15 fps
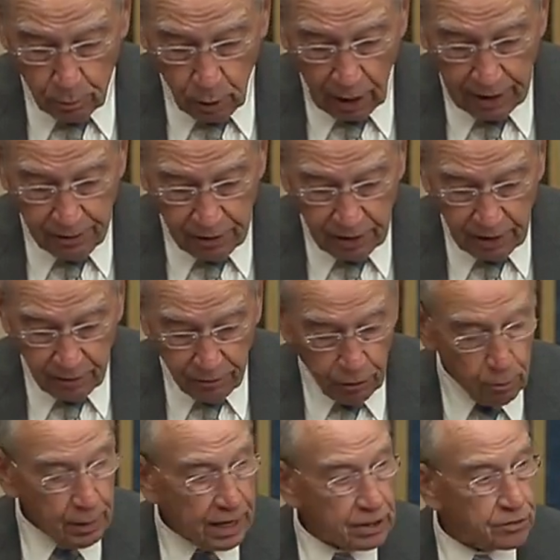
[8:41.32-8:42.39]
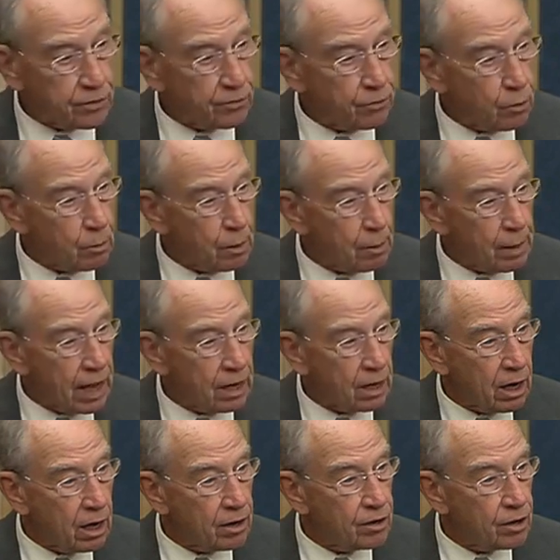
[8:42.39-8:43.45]
private information from about
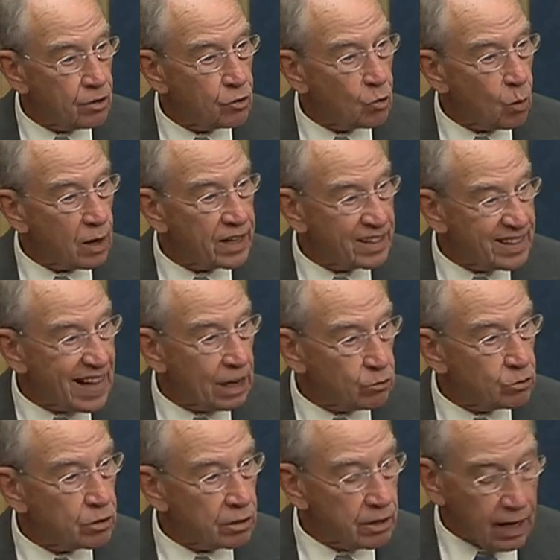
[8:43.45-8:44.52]
120,000